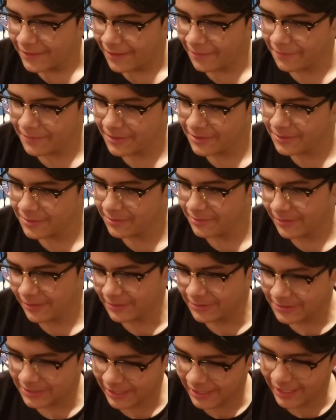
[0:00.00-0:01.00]
I'm gonna do
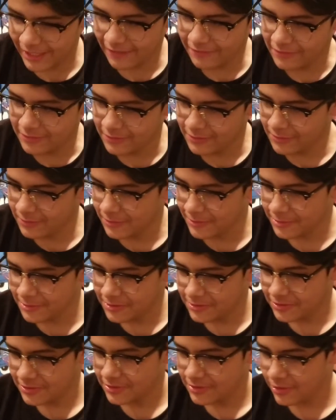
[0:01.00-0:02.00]
those. I have to do
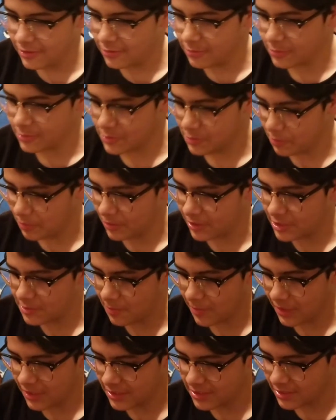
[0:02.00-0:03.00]
those. The other ones are pretty
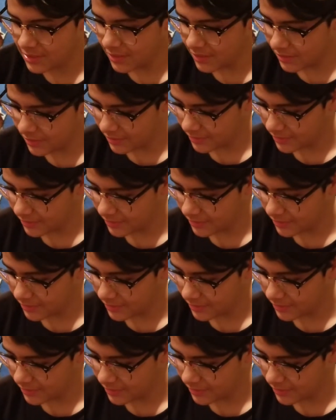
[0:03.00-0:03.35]
spicy.